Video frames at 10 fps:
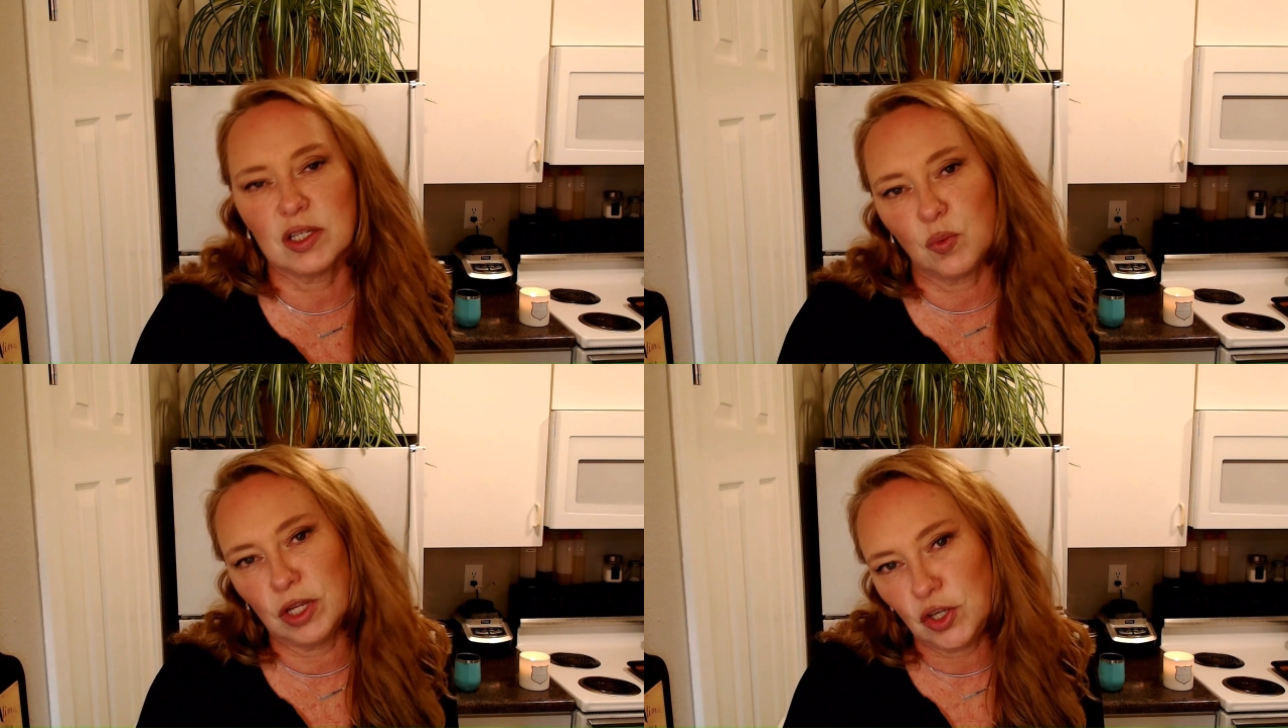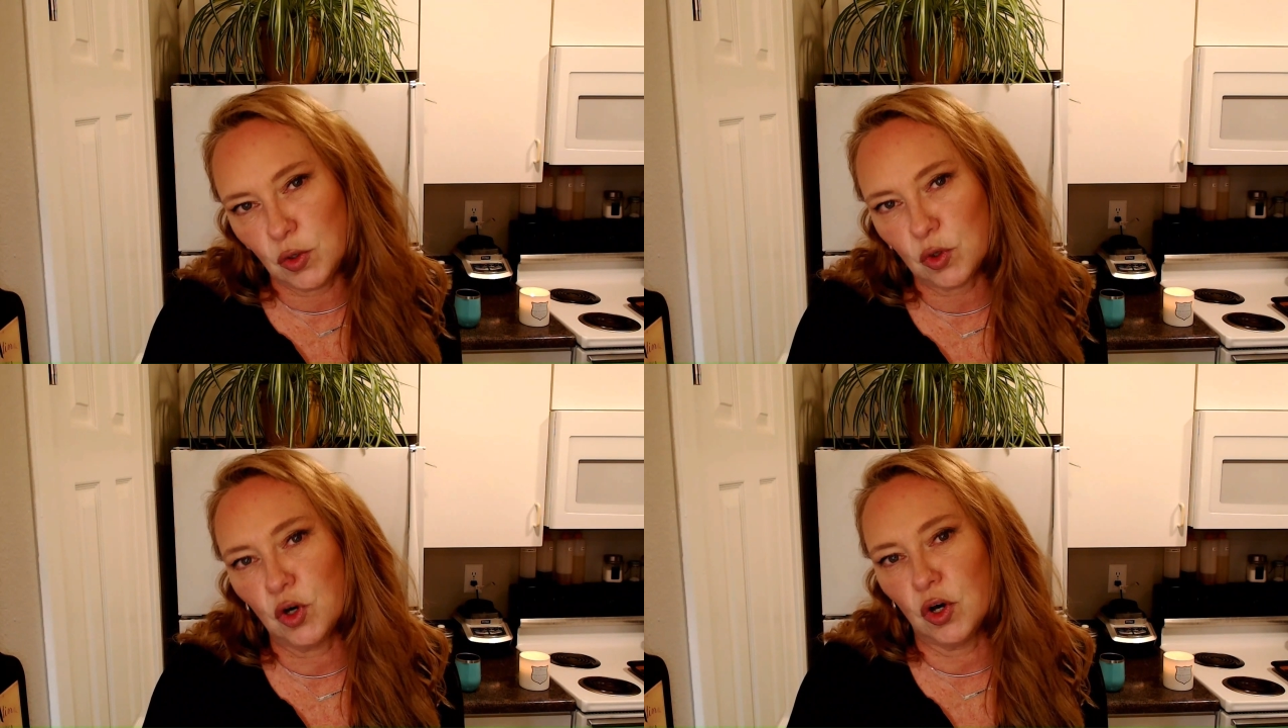when you
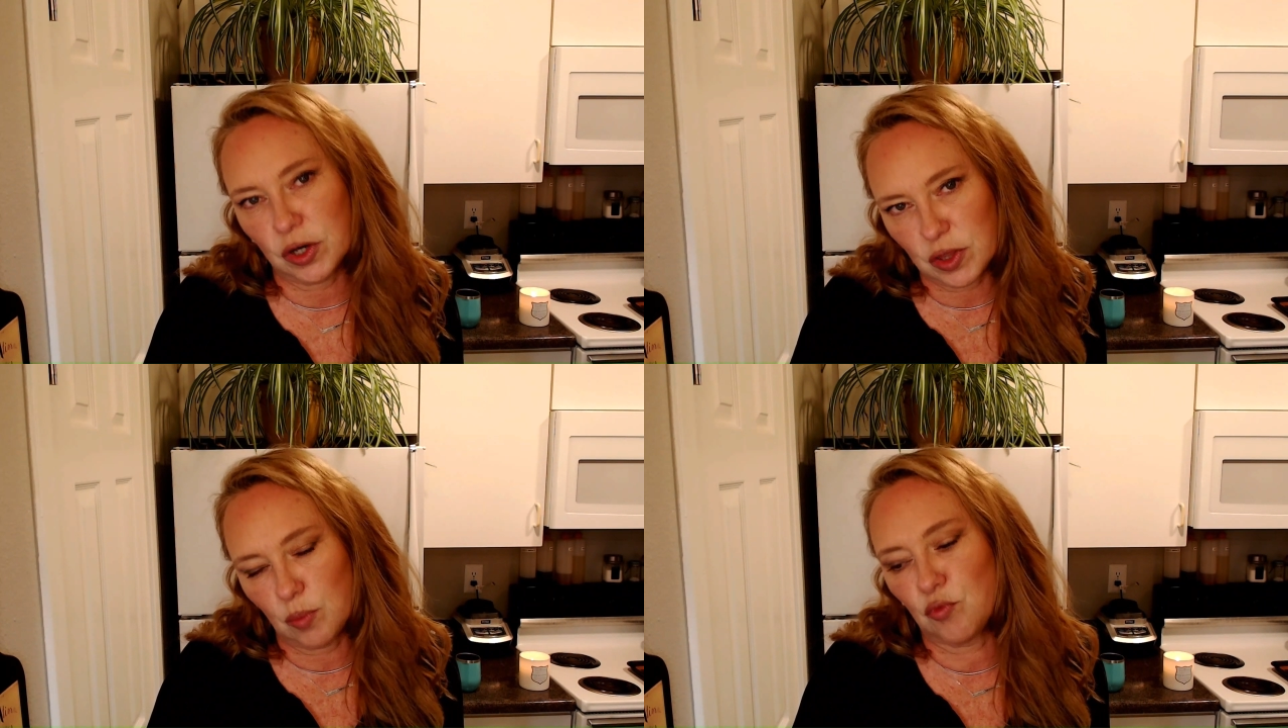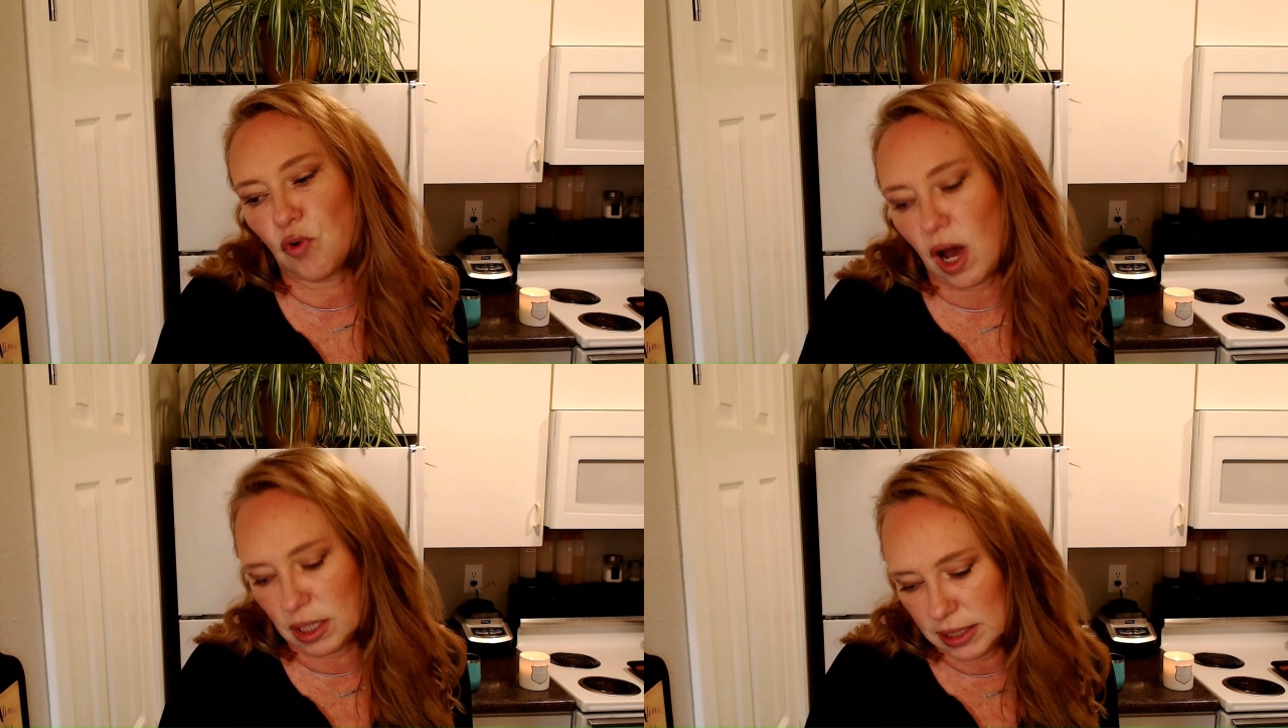cook the
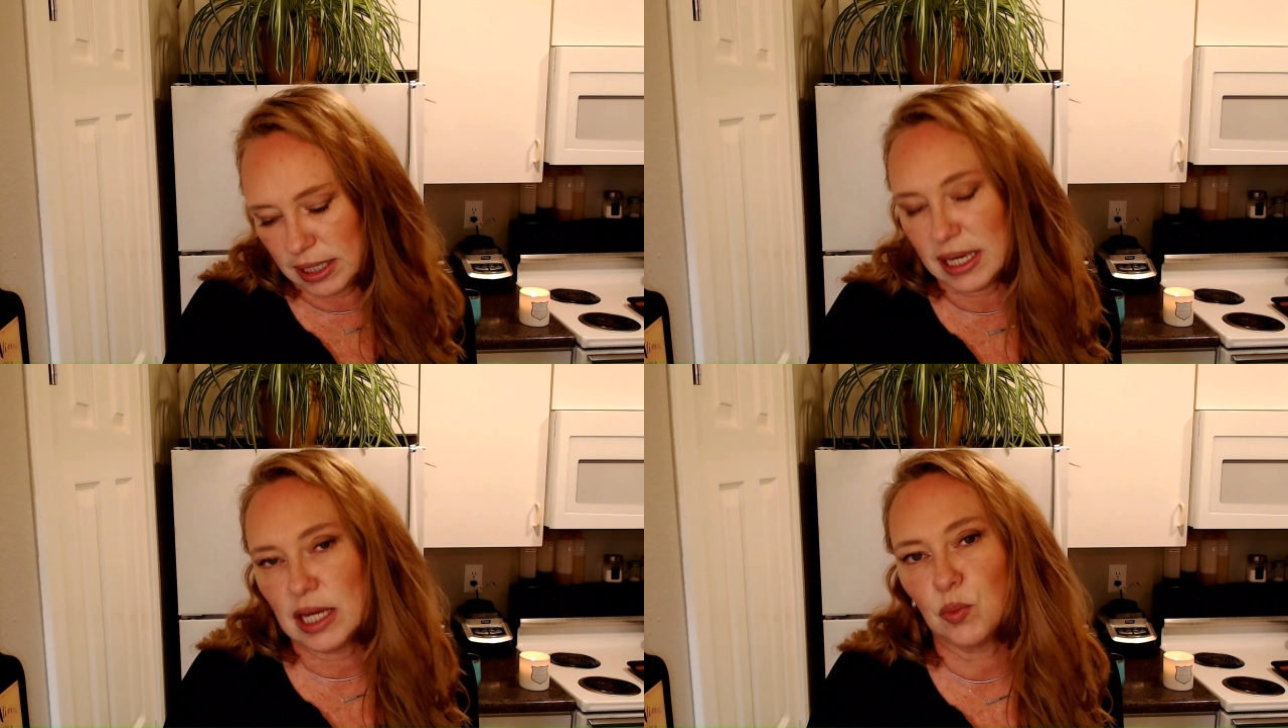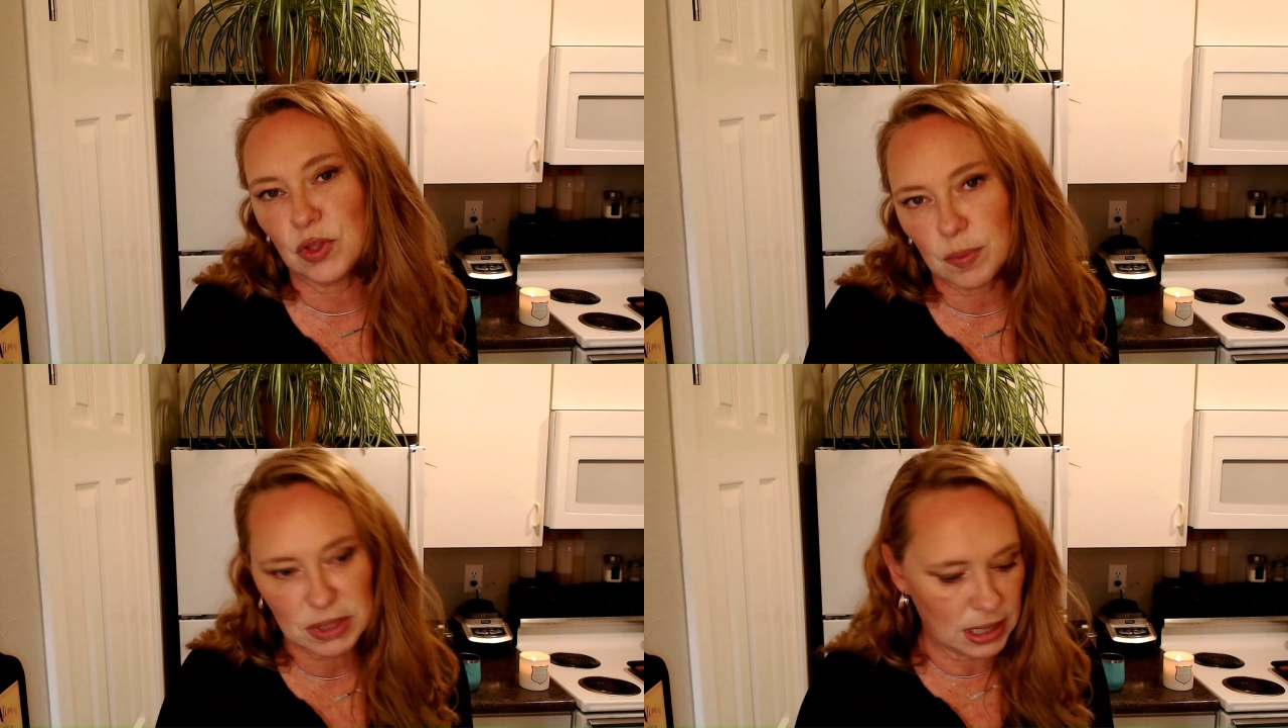broccoli in with the
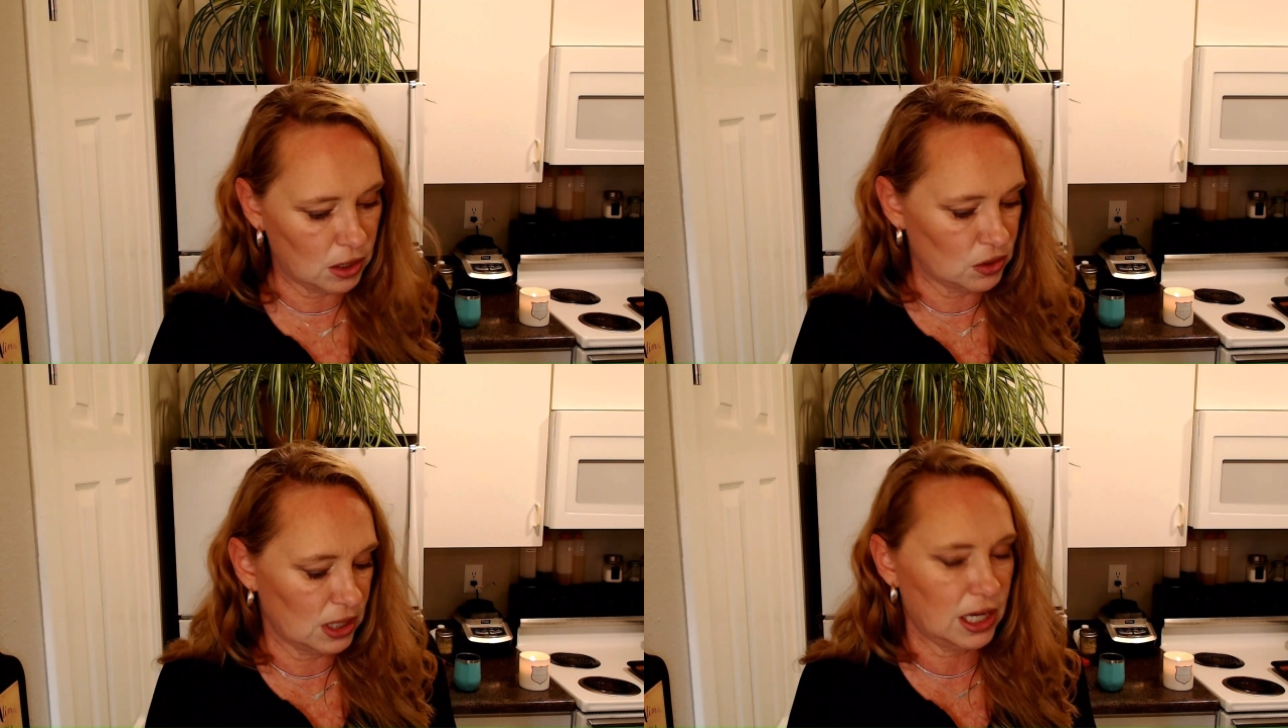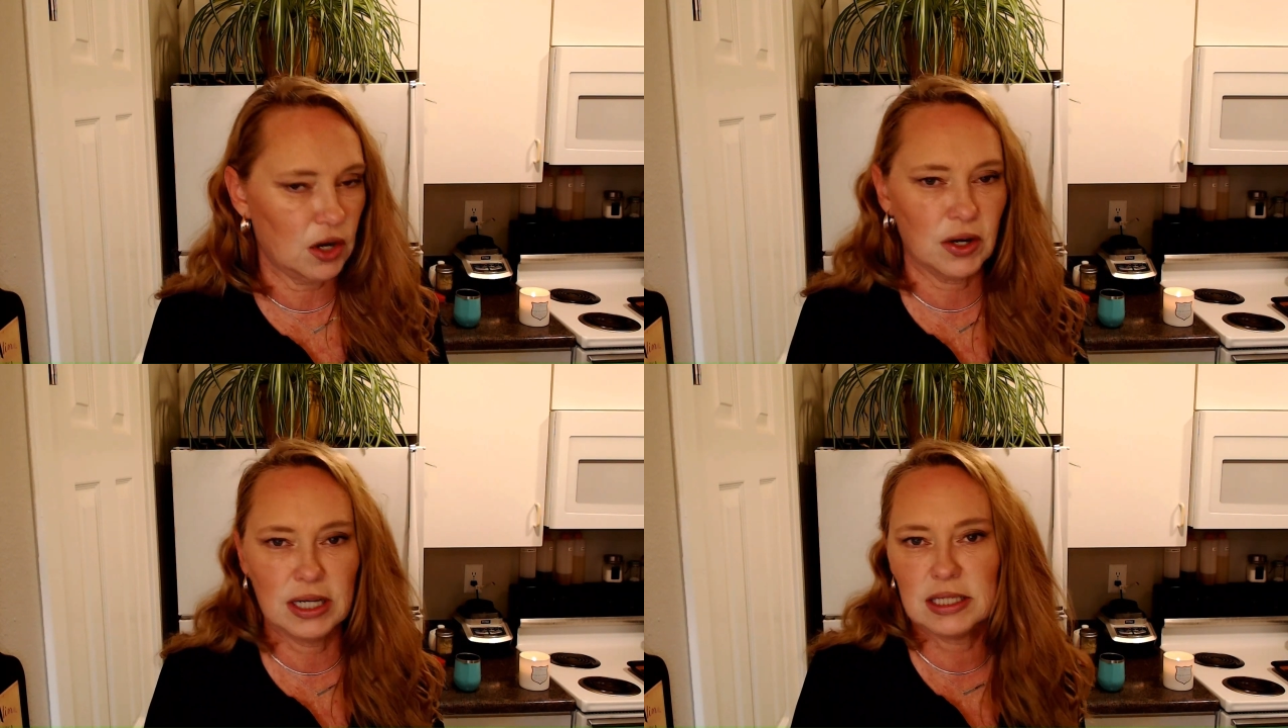potatoes and
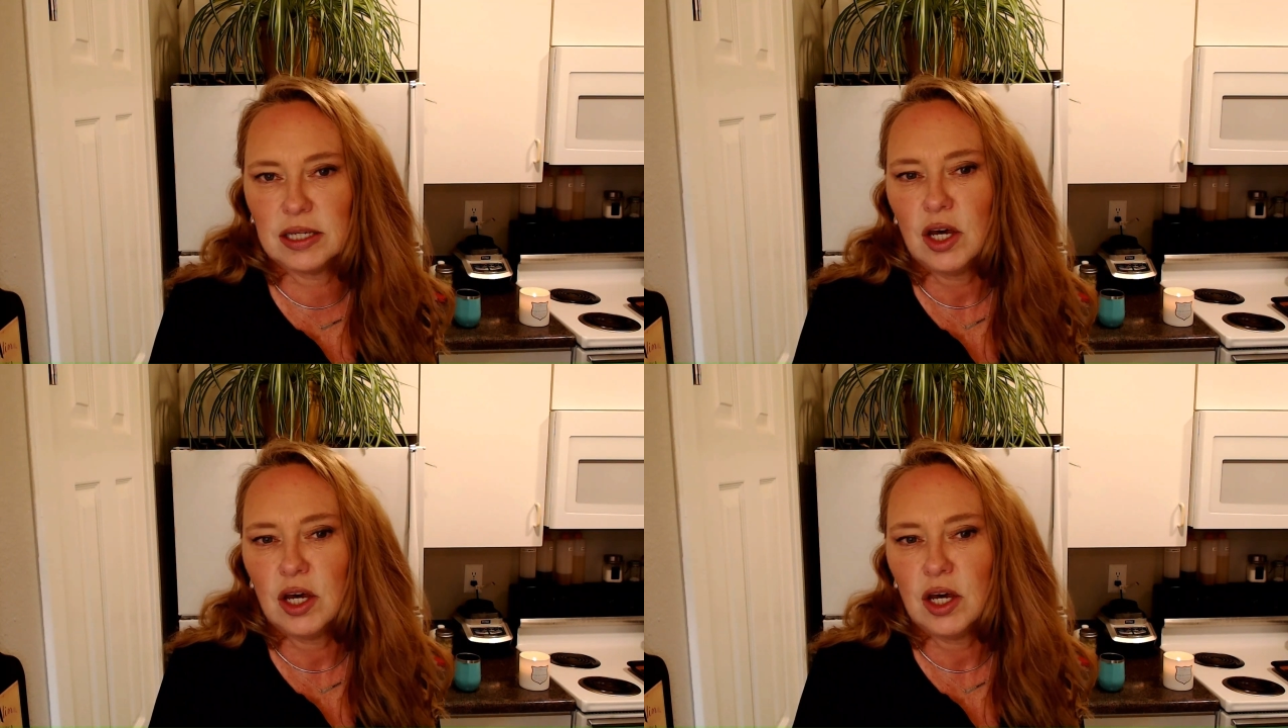carrots,